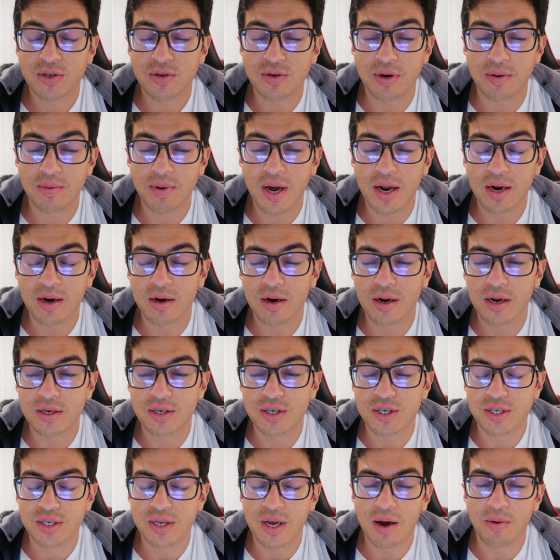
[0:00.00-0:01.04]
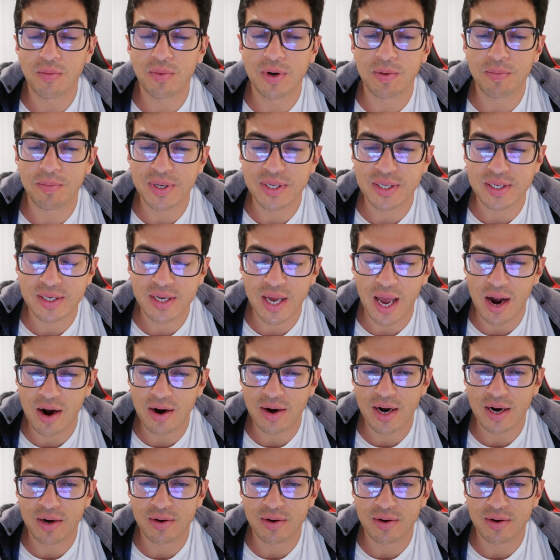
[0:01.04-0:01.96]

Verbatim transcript: not just, I wouldn't be scared.